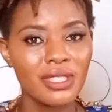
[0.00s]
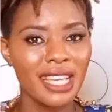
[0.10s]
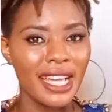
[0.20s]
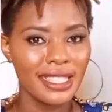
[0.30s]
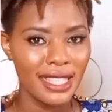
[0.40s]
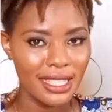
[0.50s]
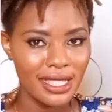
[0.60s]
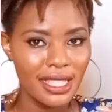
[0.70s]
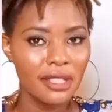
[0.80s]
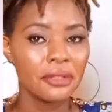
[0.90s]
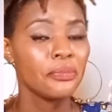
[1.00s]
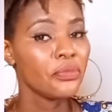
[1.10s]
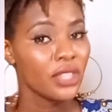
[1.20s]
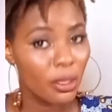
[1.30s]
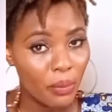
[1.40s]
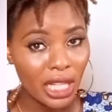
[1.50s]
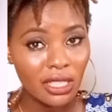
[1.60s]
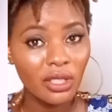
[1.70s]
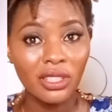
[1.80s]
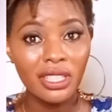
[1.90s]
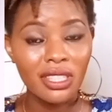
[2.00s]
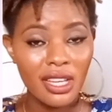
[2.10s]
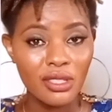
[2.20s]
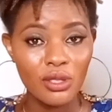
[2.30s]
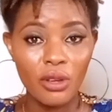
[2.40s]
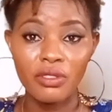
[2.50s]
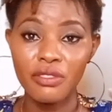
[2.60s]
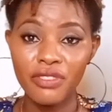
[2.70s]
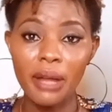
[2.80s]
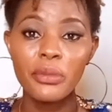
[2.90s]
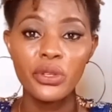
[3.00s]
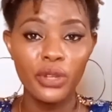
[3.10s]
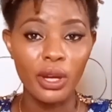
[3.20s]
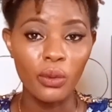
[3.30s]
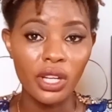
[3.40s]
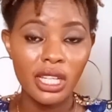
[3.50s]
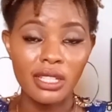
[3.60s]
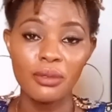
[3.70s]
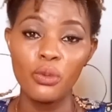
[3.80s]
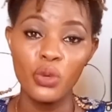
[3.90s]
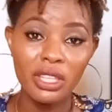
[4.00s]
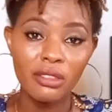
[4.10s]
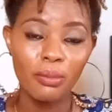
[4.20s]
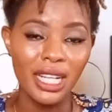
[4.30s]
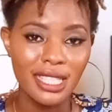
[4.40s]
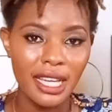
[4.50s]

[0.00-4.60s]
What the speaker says: to size 18 depending on the texture of the fabric you are working with per